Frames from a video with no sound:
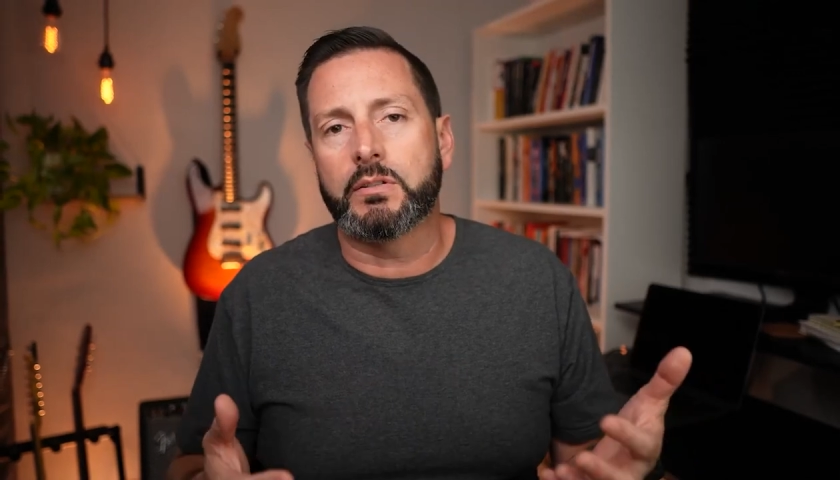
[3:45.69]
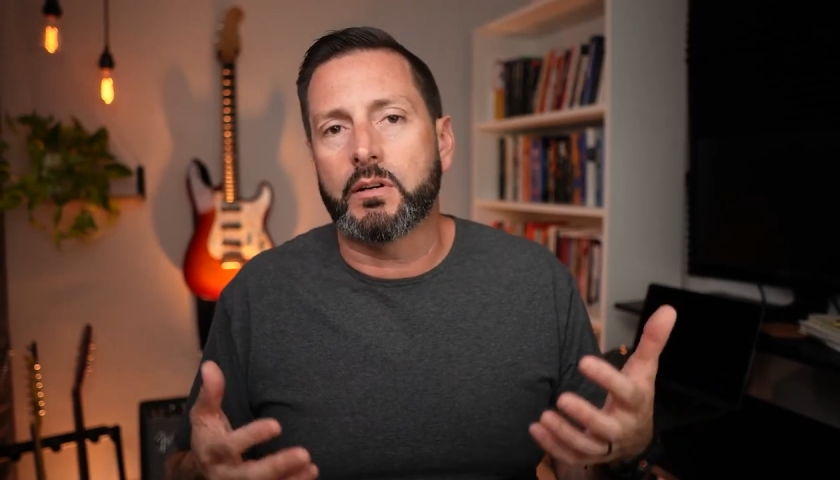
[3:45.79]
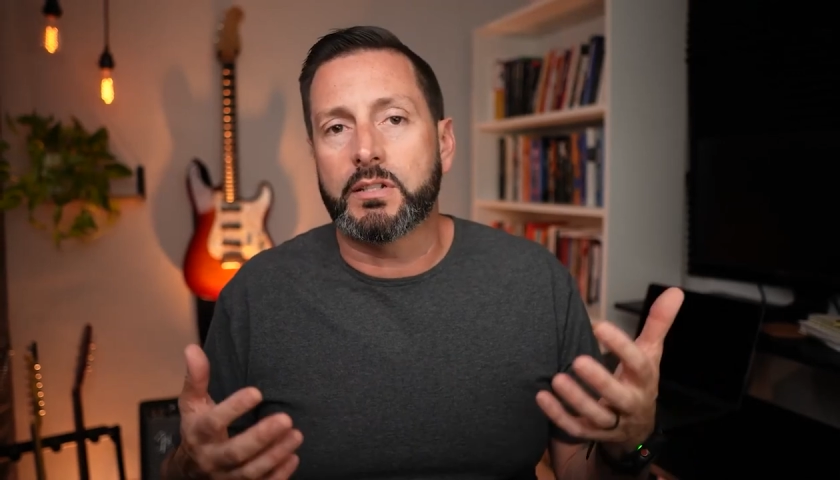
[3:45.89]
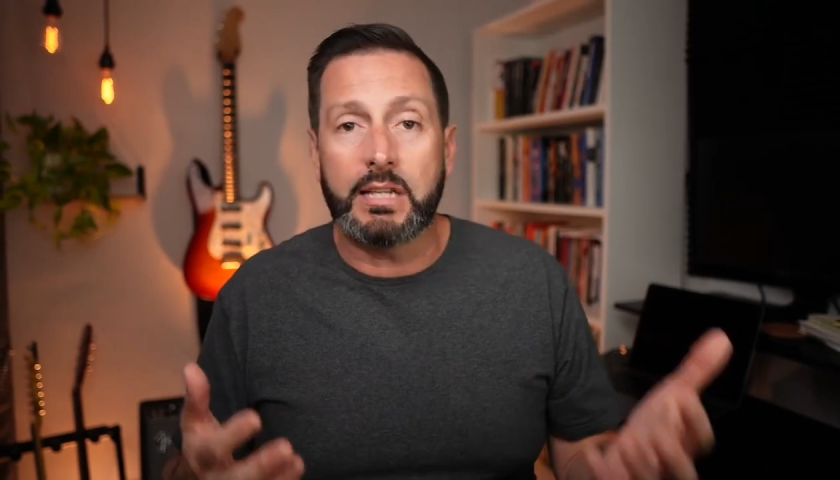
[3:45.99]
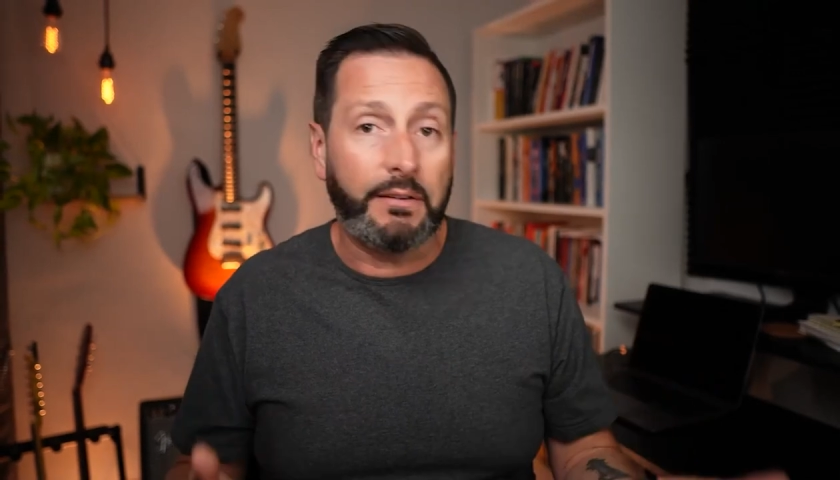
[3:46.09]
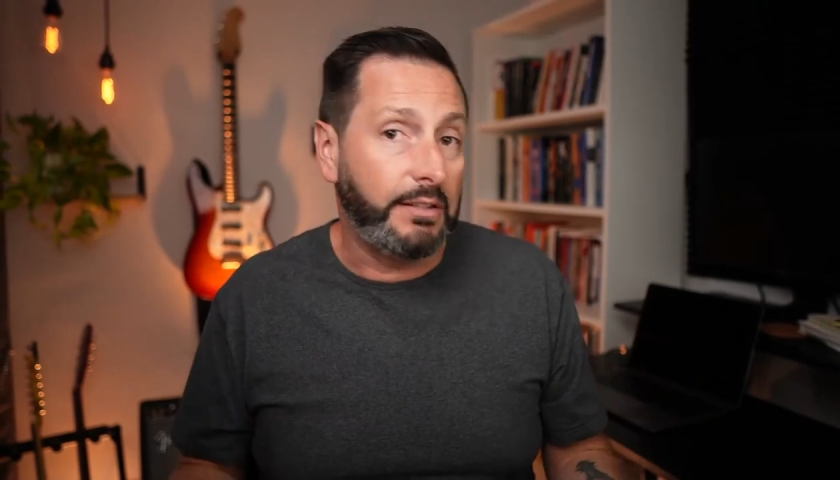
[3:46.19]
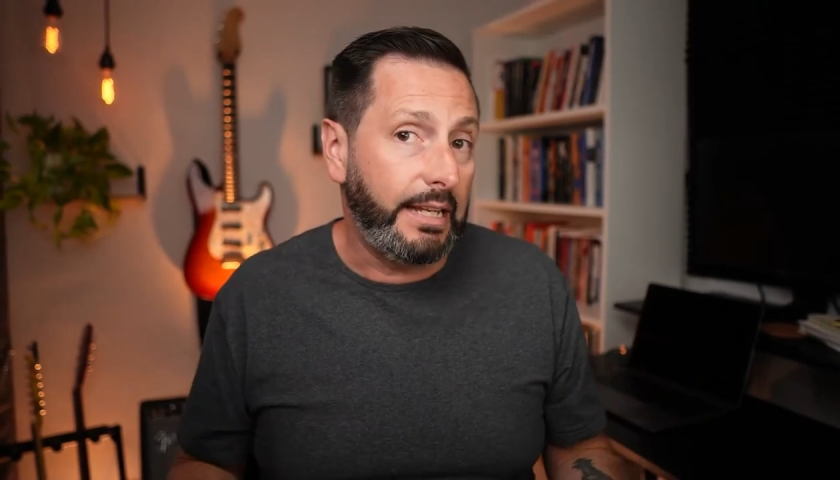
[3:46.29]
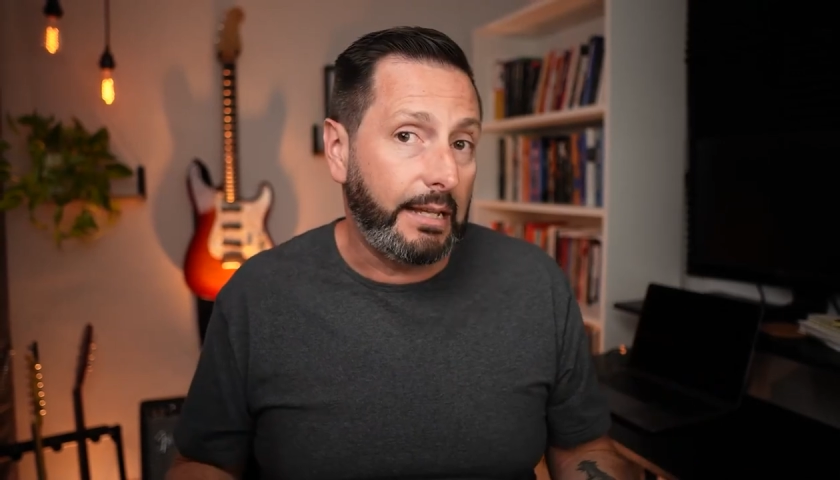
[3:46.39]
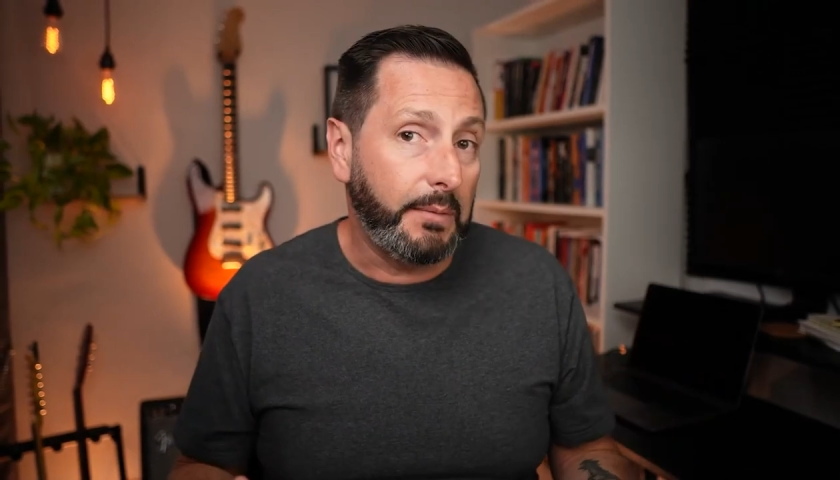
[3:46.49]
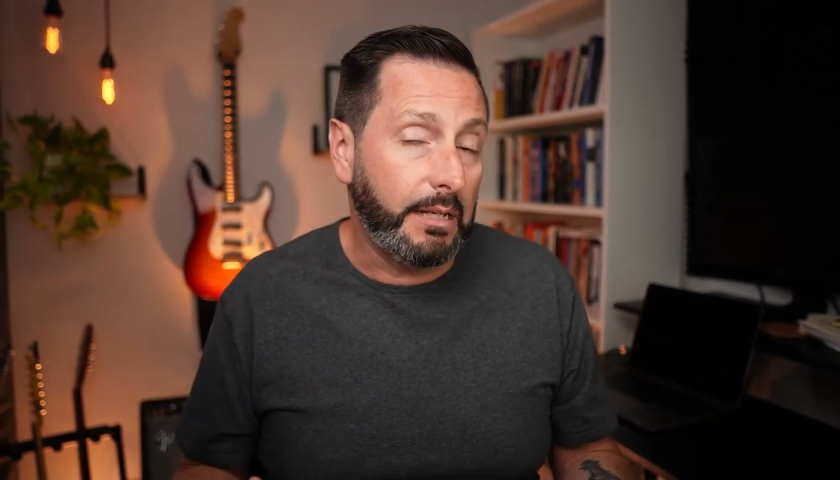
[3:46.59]
are a
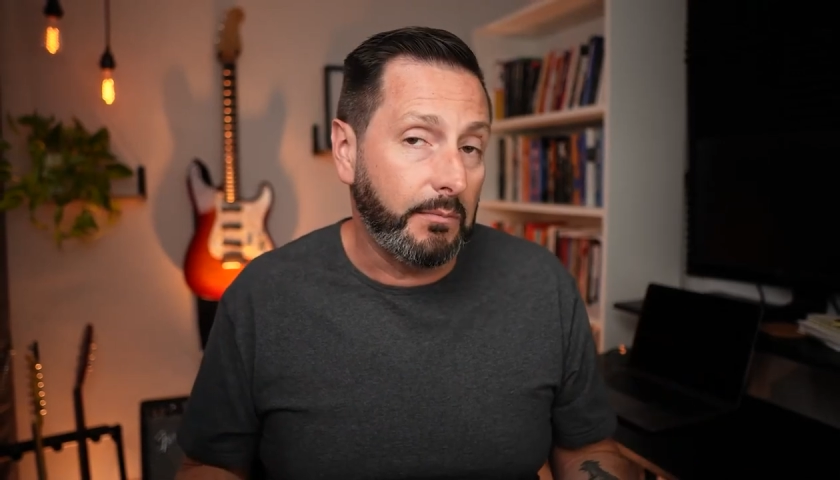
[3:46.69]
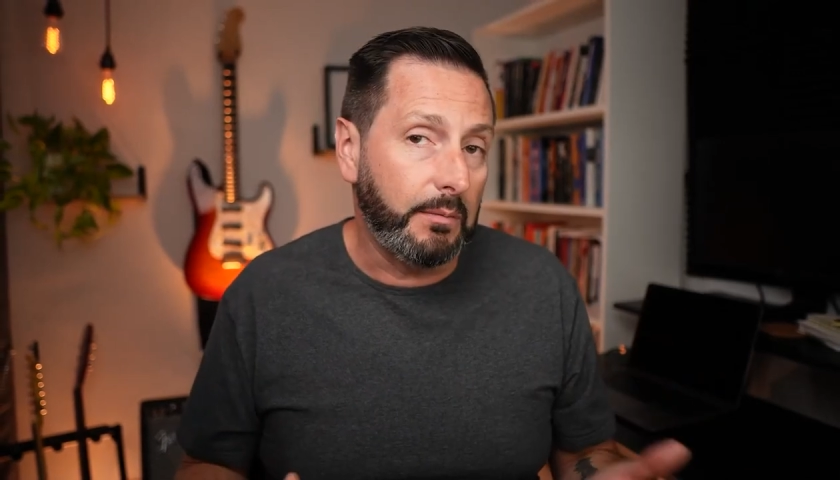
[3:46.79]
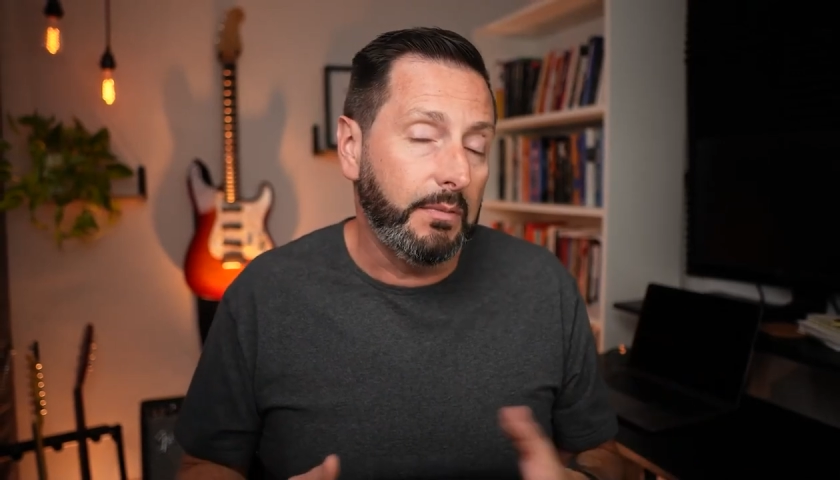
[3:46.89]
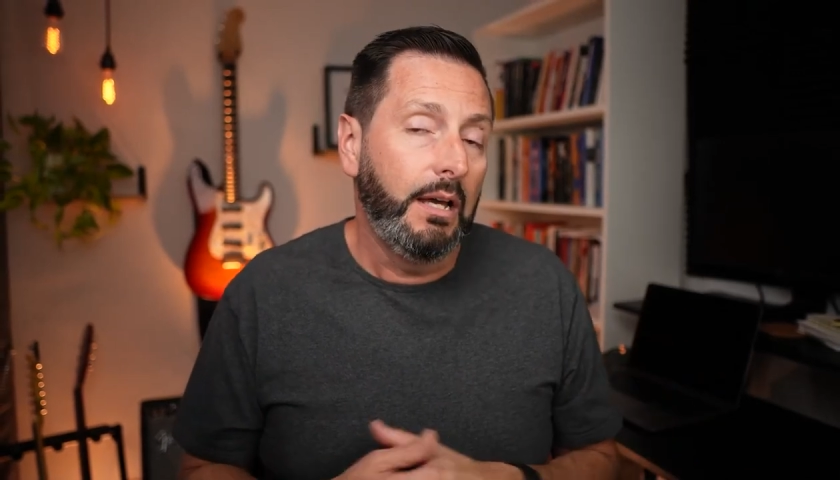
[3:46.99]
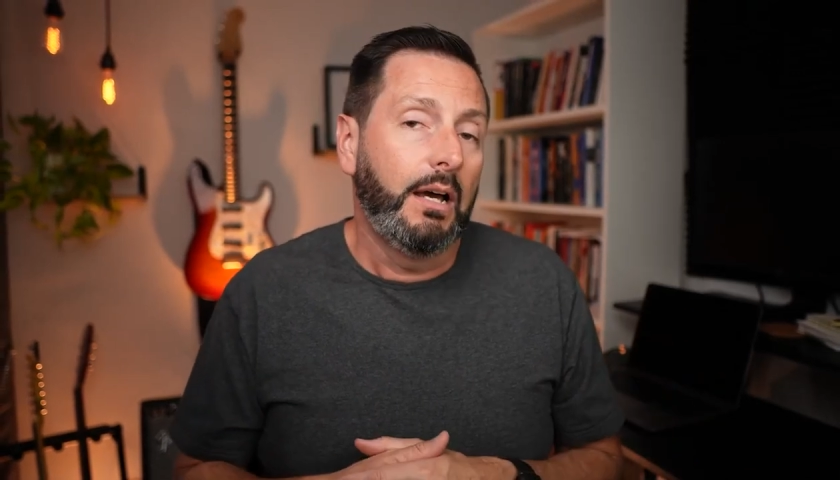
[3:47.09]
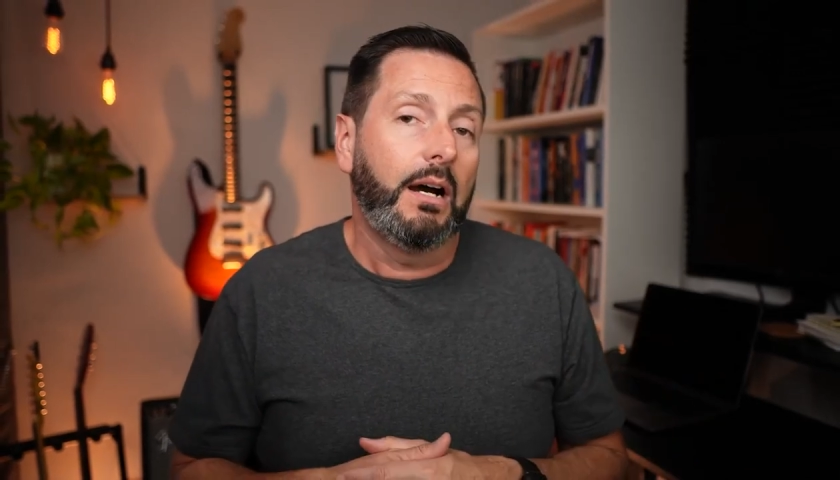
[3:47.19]
seven-day minimum,